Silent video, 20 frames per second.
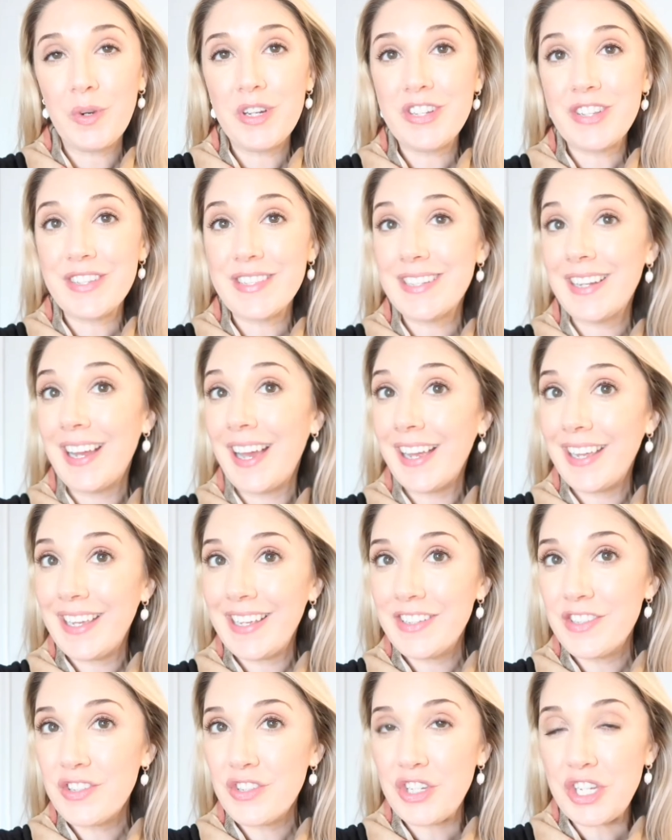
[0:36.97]
which is an I
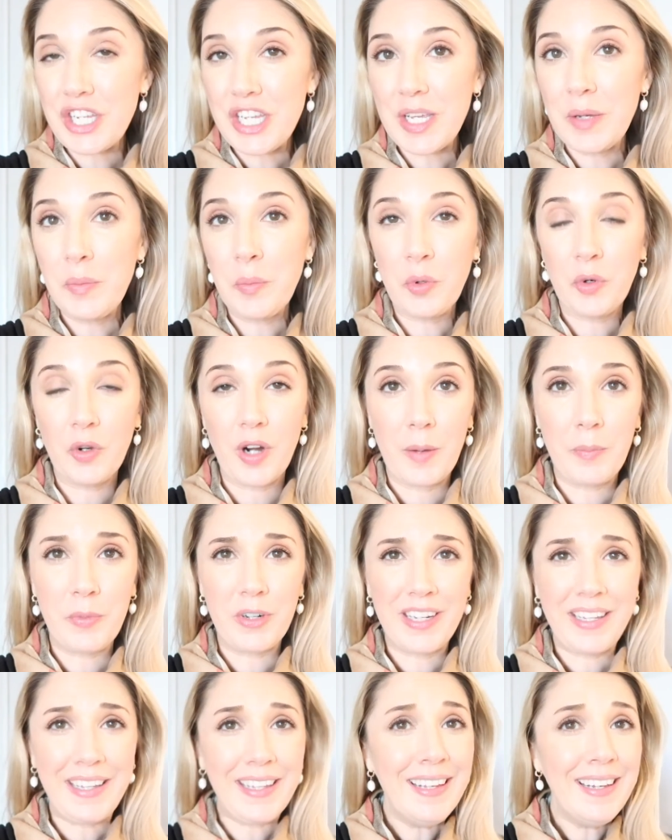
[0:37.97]
H G
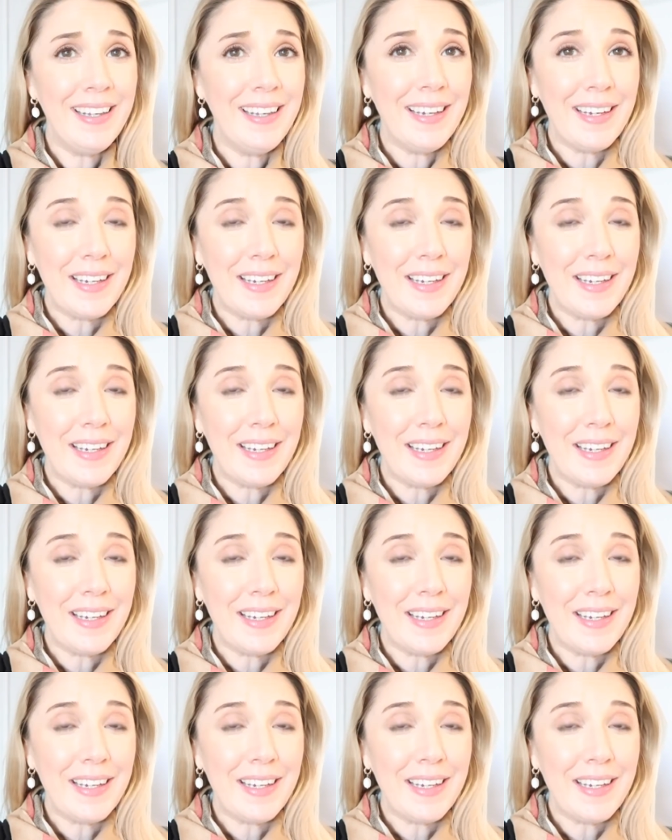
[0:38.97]
property